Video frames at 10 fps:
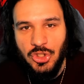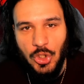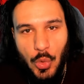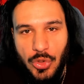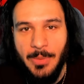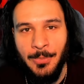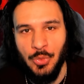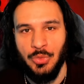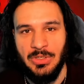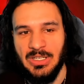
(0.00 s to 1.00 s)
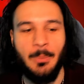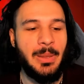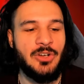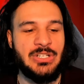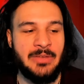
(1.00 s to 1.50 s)
to the moon
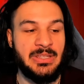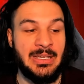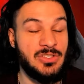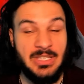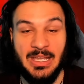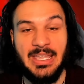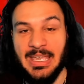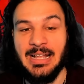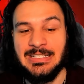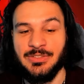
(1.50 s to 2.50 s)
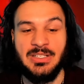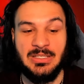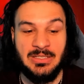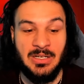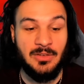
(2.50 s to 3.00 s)
compared to everything else. Like, I cannot stress
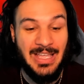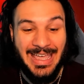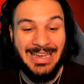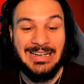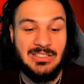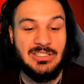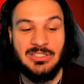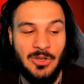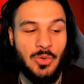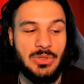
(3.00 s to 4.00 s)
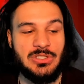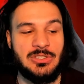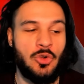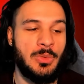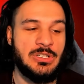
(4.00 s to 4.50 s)
this enough. And it's so
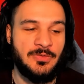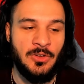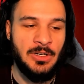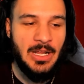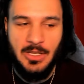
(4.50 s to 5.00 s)
much fun.